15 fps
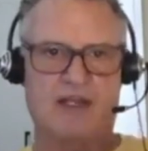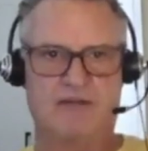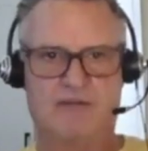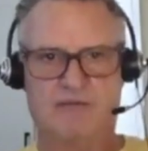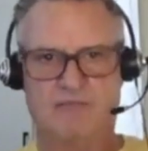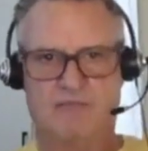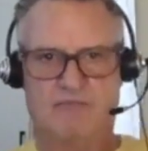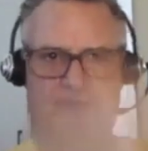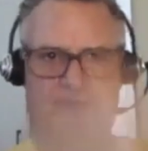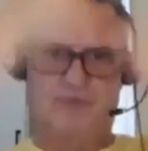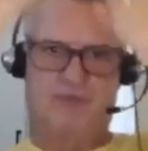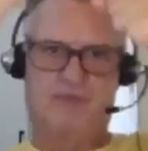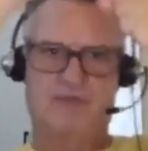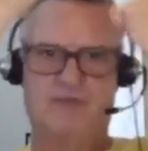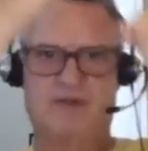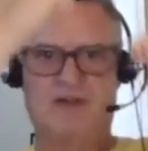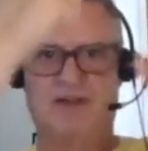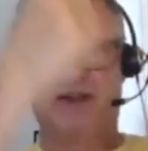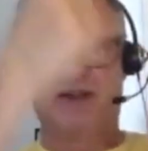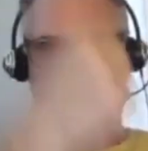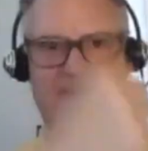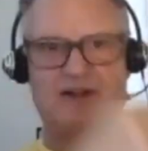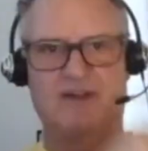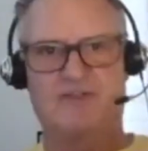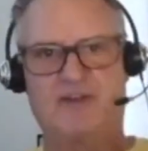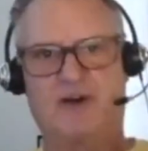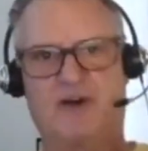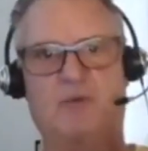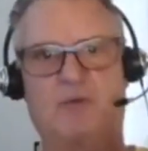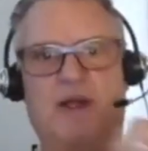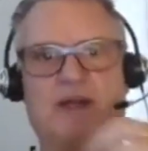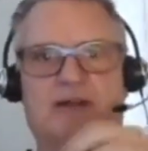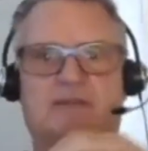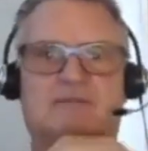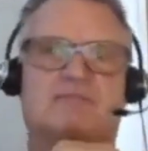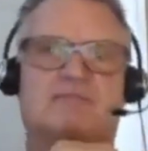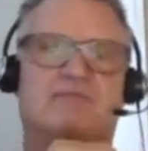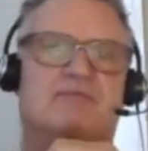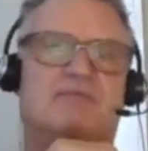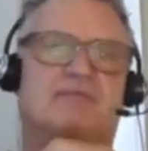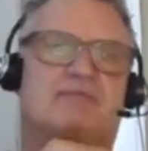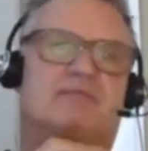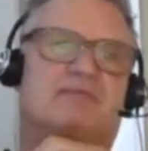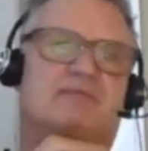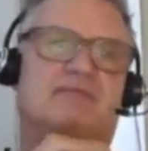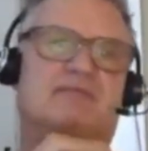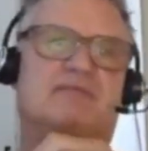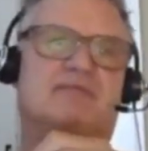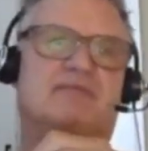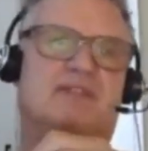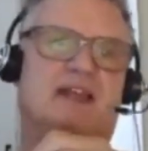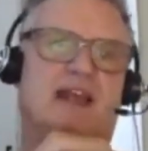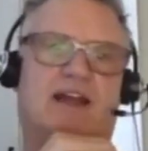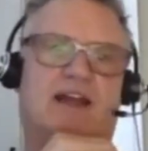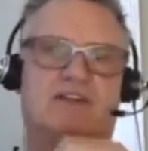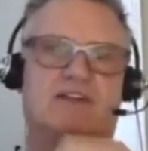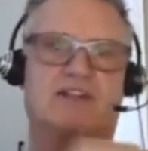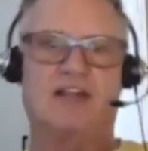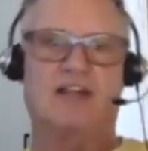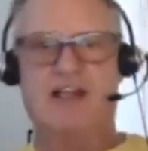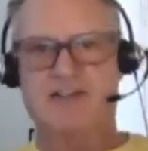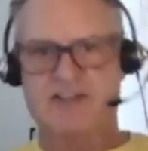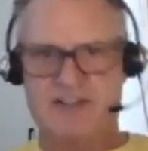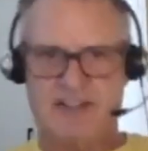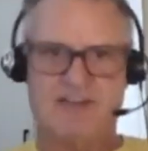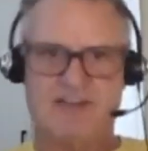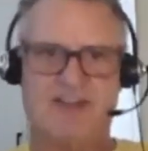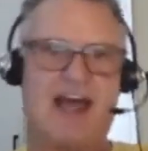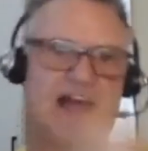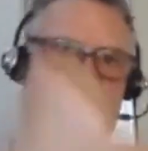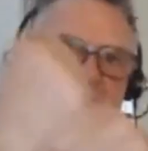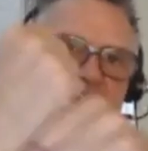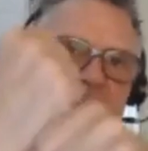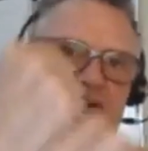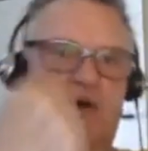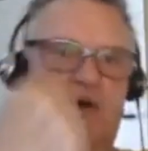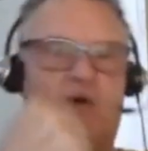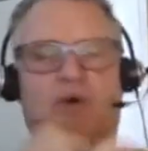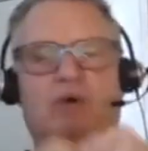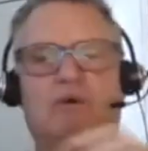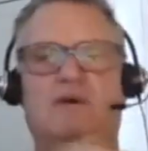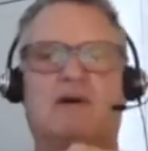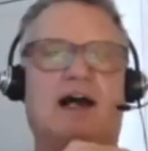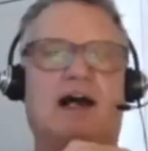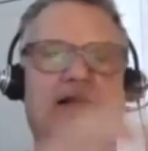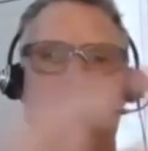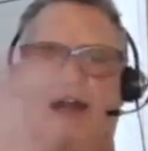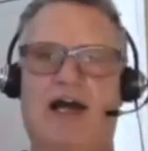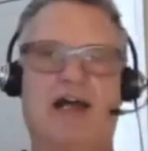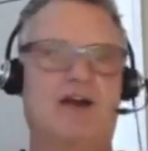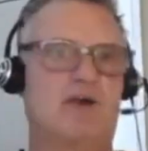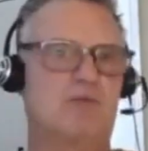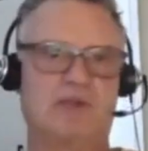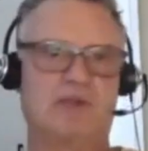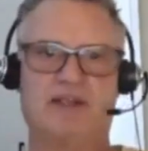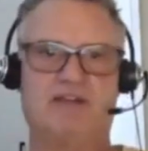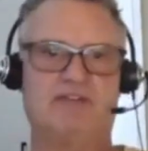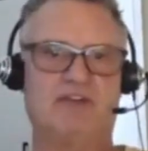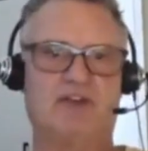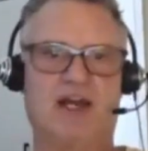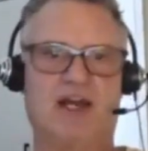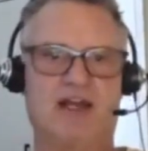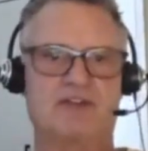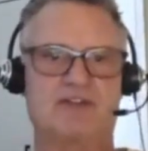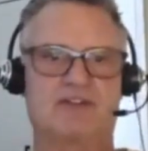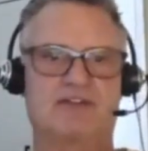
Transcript: There it went. And until I see that hole, I, I don't believe you guys. You're all lying.